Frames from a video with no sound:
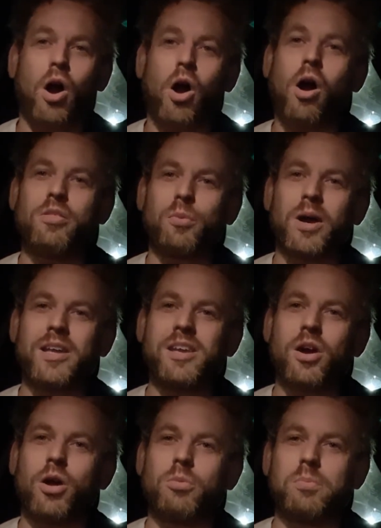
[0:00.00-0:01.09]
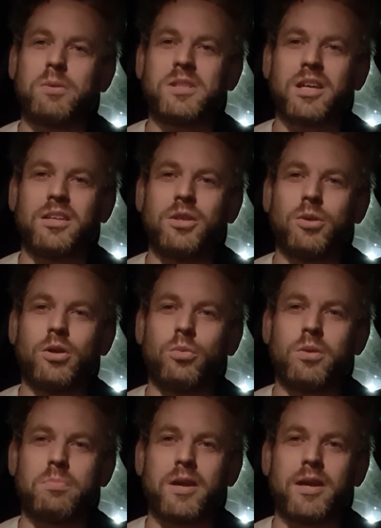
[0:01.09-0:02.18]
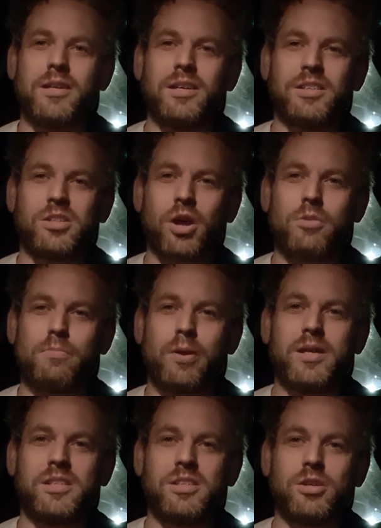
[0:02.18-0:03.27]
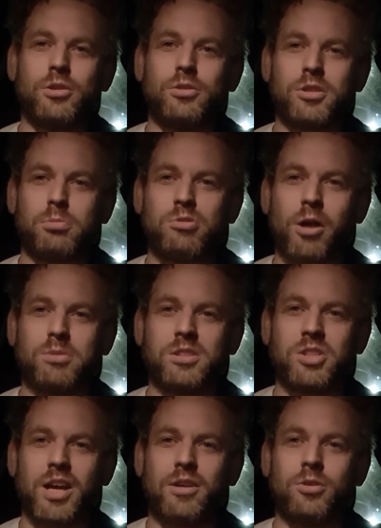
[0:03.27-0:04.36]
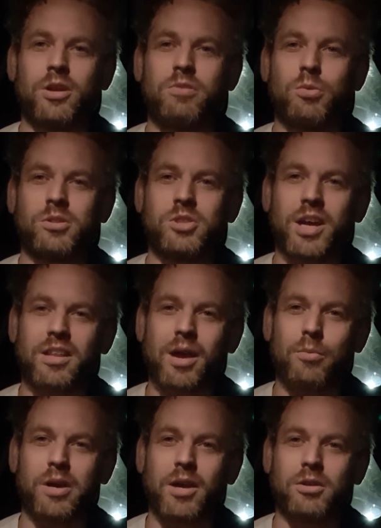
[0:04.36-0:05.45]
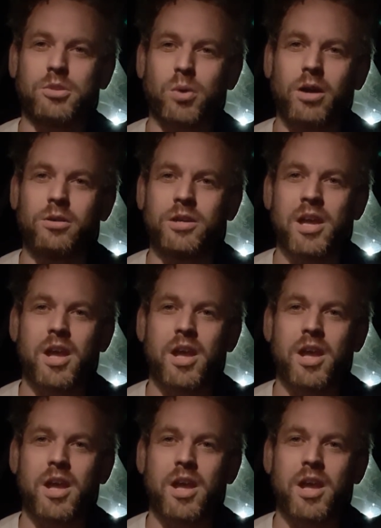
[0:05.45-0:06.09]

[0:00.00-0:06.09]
Either way, I will be taking you along with me, so please do subscribe to the channel if you want to check that one out as well.